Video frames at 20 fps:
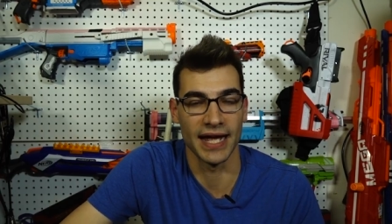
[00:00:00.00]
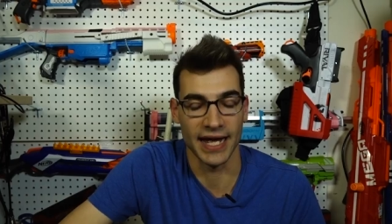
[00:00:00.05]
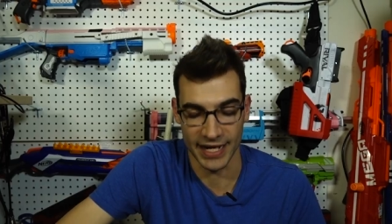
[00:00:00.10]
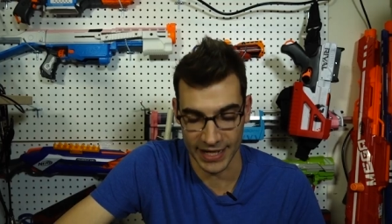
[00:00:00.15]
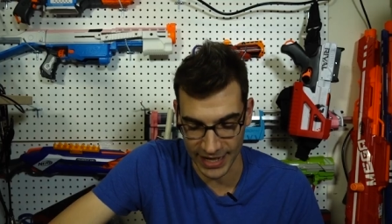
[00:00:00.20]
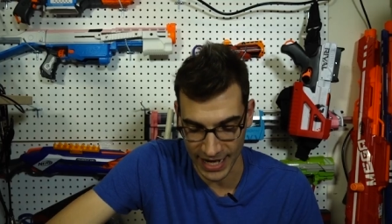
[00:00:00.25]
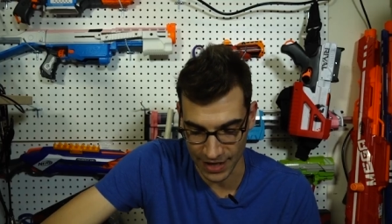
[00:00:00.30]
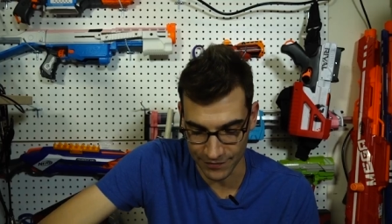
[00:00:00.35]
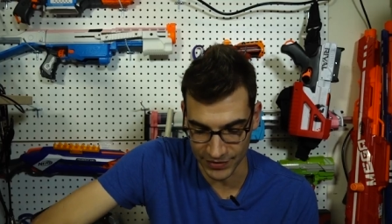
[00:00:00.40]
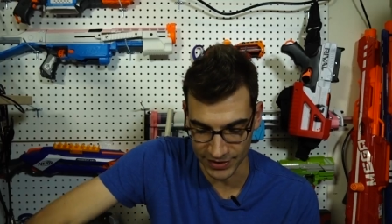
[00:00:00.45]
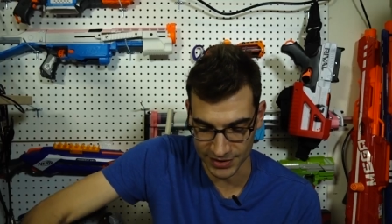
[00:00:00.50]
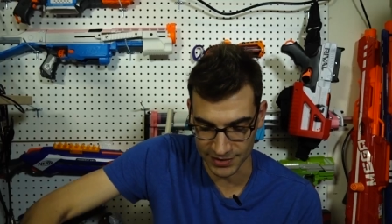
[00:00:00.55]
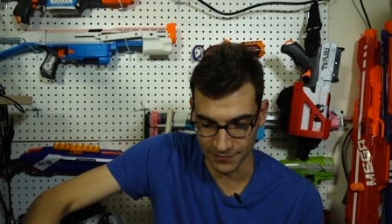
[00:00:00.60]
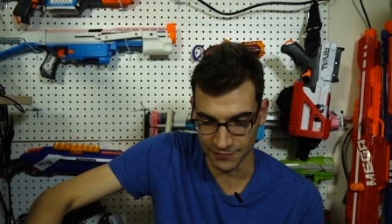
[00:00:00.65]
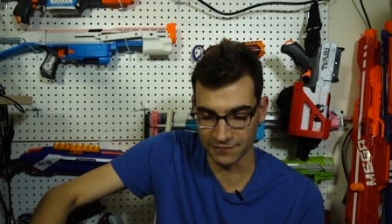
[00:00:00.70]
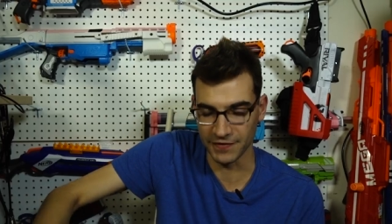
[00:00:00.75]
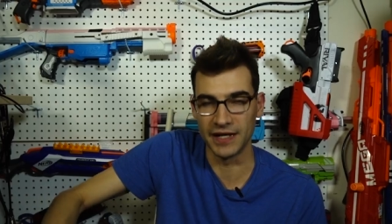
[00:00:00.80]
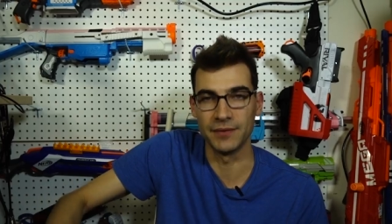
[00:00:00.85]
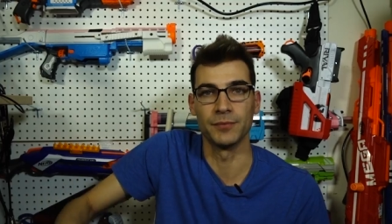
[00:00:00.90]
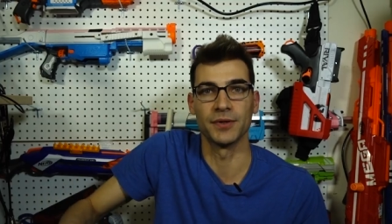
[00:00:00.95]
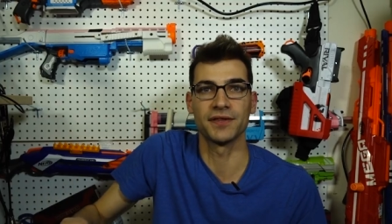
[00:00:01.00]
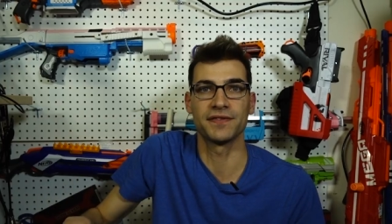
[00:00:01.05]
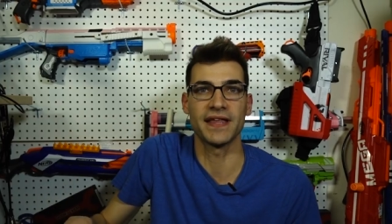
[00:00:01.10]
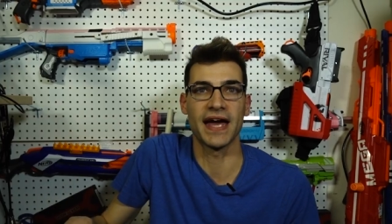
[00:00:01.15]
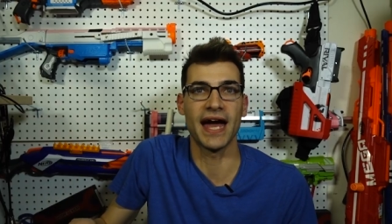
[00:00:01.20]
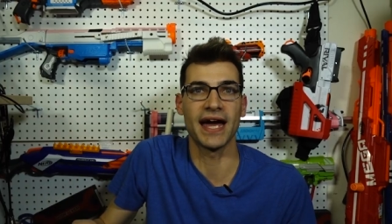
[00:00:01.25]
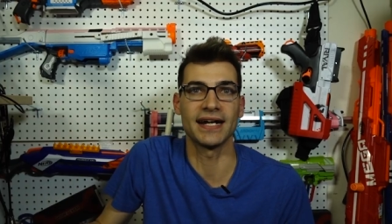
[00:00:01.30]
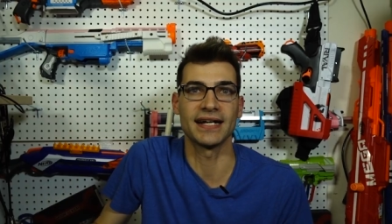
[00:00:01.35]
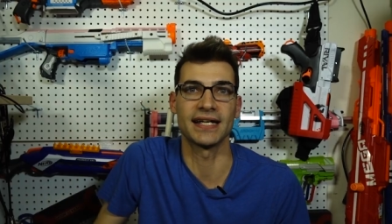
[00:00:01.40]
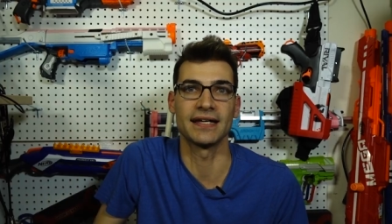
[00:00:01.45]
and having some fun with
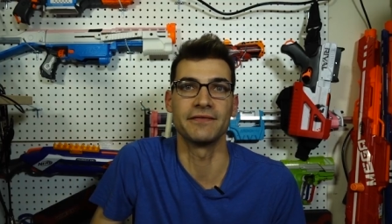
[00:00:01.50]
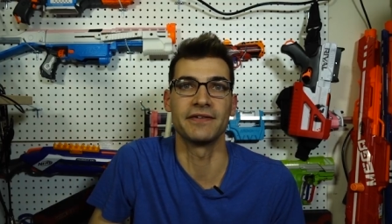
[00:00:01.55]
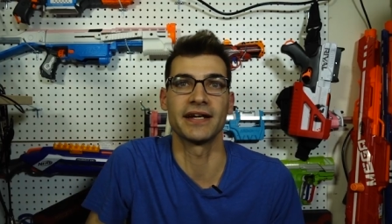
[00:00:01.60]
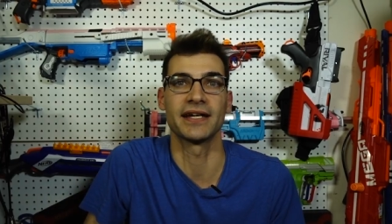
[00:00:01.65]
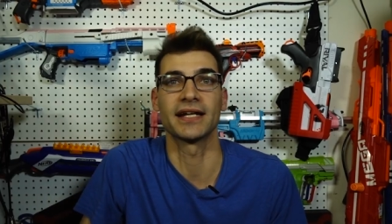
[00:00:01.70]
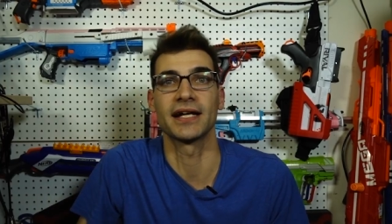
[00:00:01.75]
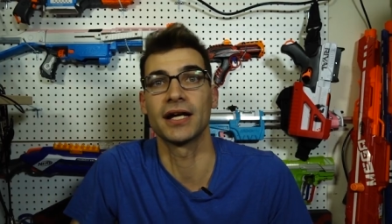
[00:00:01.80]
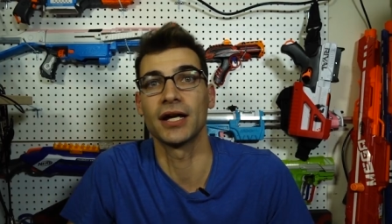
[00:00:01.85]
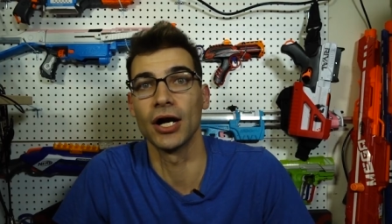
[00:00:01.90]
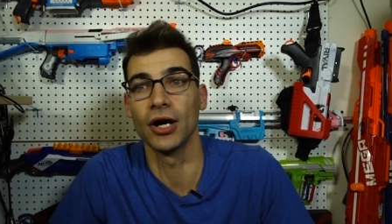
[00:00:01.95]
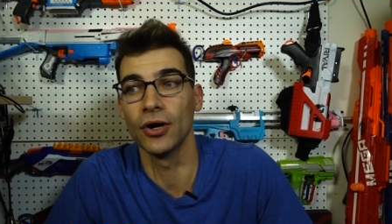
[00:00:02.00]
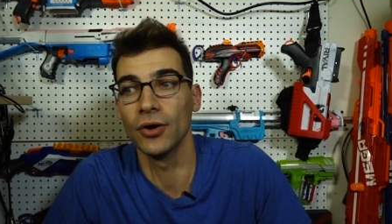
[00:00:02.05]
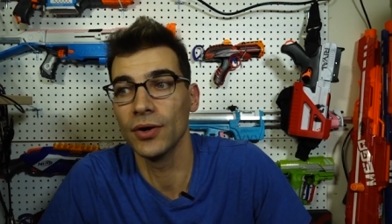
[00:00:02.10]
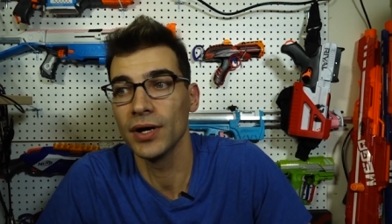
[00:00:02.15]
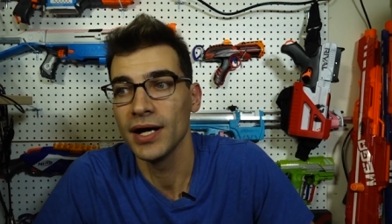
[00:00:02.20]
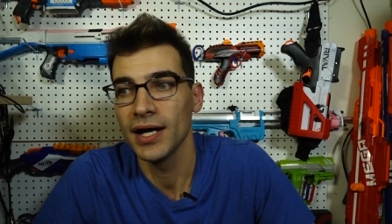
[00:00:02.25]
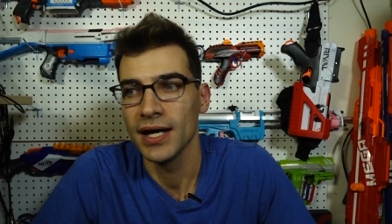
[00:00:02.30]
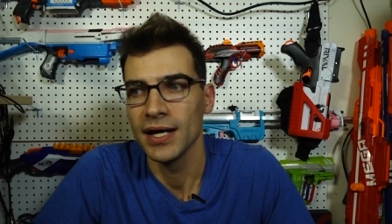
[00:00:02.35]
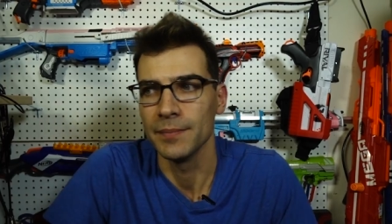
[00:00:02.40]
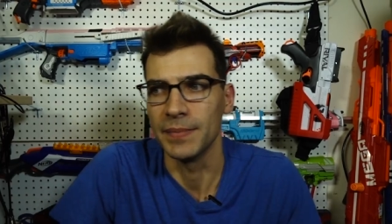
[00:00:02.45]
that and giving it a go